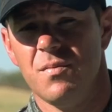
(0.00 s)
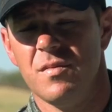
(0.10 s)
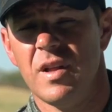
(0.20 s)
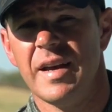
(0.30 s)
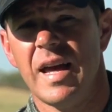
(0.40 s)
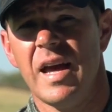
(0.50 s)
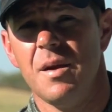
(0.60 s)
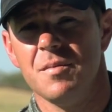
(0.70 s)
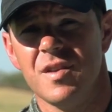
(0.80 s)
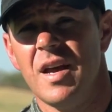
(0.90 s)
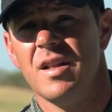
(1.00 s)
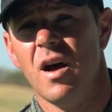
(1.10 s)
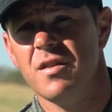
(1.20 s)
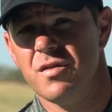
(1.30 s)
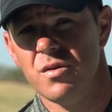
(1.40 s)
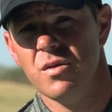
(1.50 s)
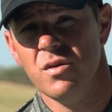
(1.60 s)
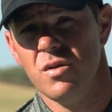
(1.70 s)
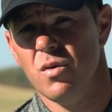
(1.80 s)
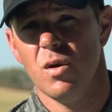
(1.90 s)
like Ames and Hunter
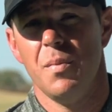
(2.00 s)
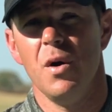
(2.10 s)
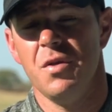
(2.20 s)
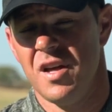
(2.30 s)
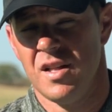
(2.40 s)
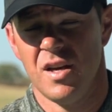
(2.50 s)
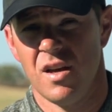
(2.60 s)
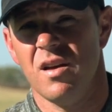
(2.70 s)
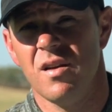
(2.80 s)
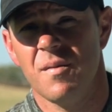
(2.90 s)
who are both hitting